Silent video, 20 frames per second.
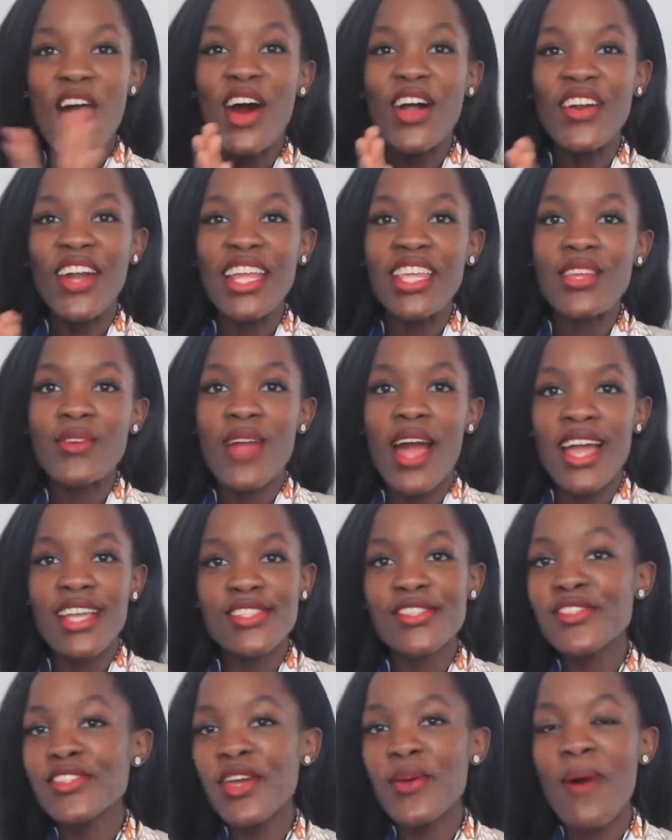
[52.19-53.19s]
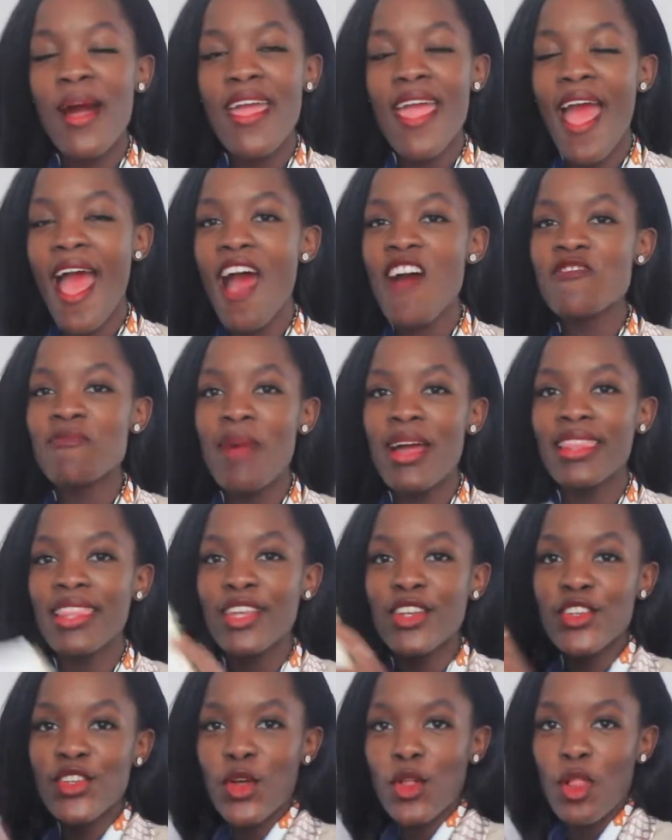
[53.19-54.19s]
Alright you guys, so I have my
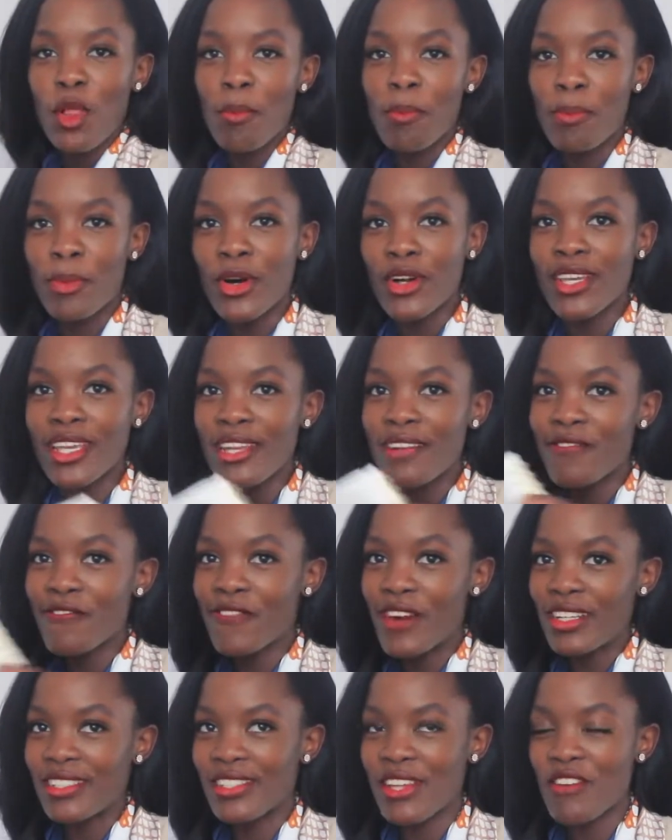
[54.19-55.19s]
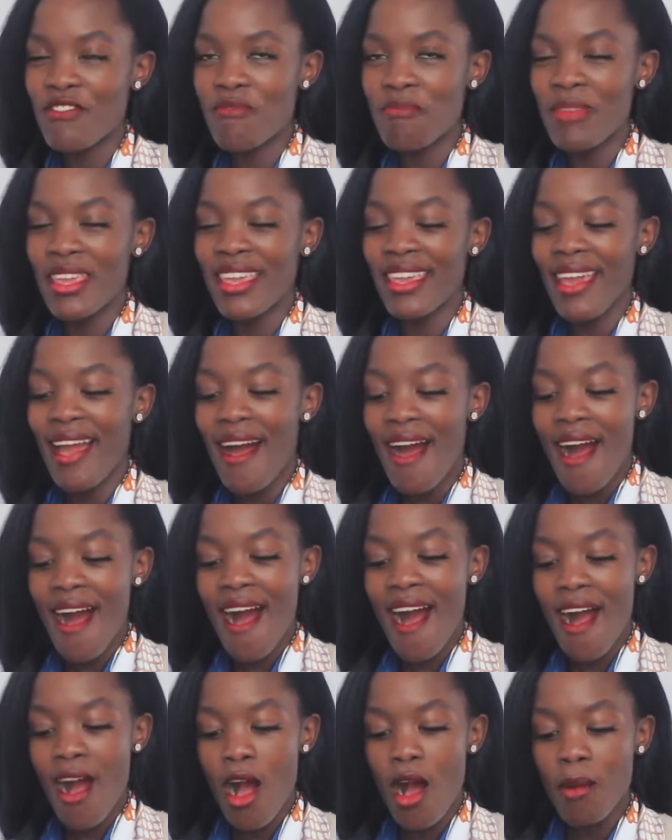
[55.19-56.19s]
little book in front of me
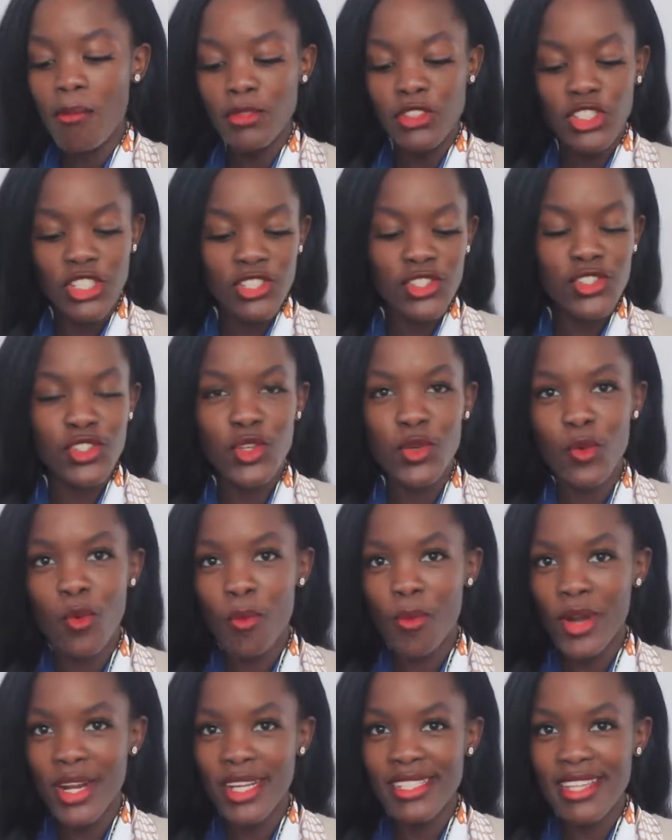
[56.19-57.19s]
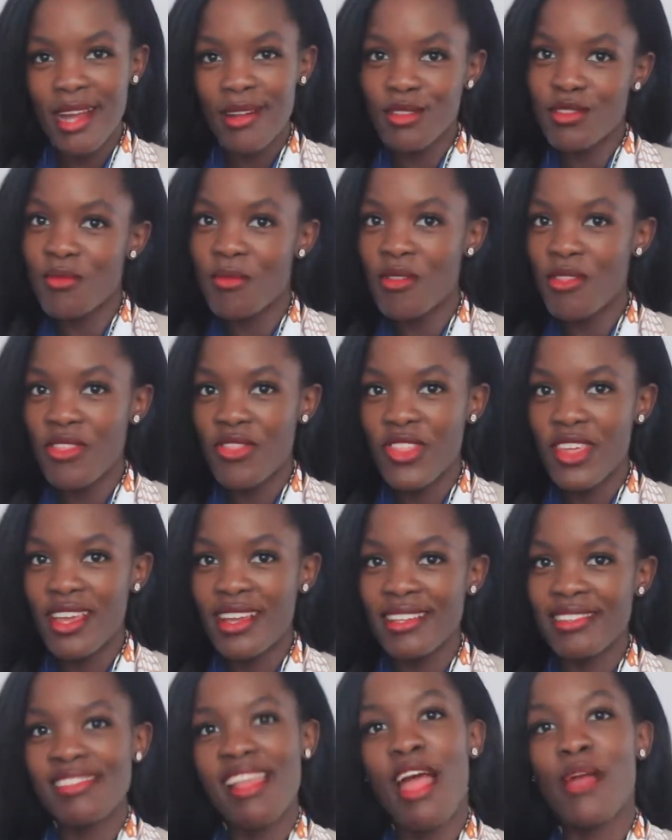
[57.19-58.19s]
just to break down some of the
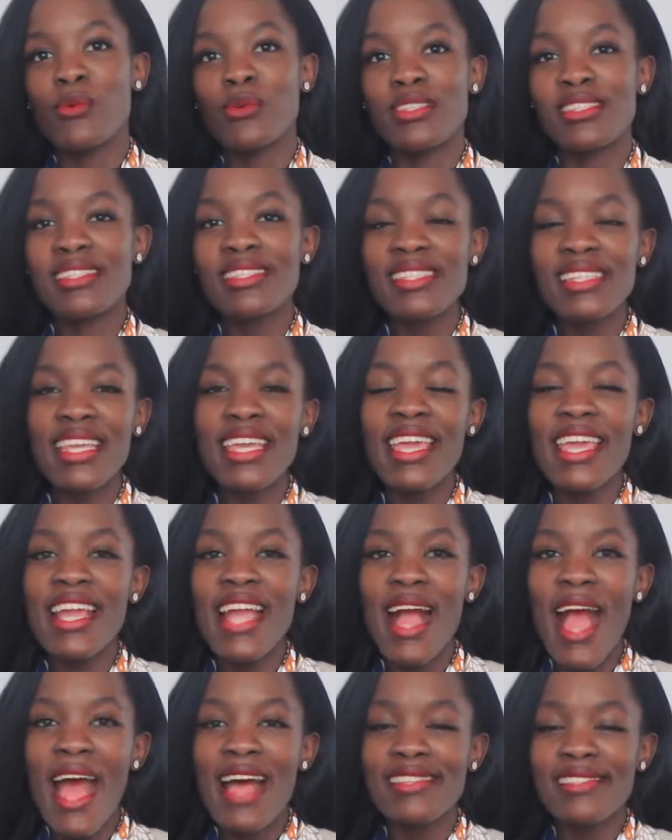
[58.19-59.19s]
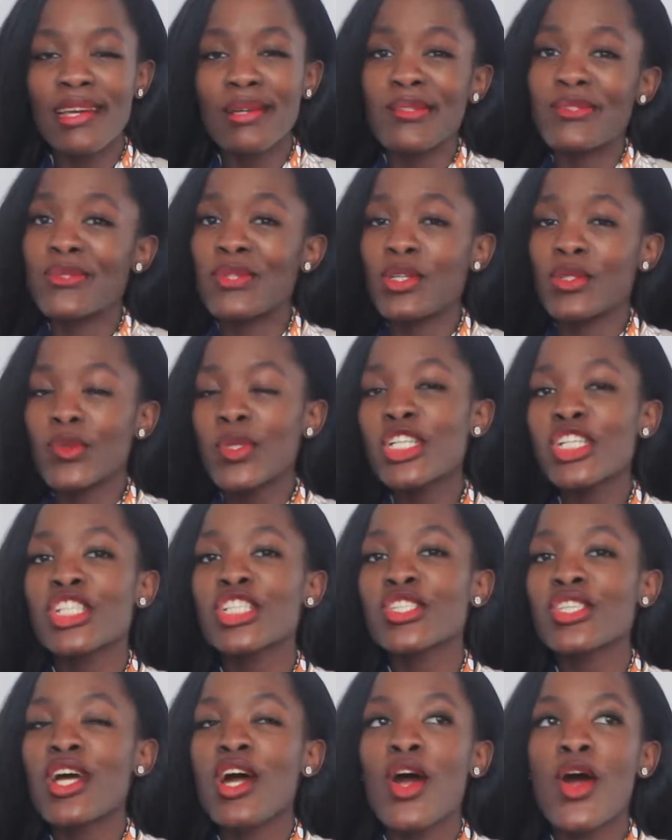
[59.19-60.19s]
things I was seeing as I was doing research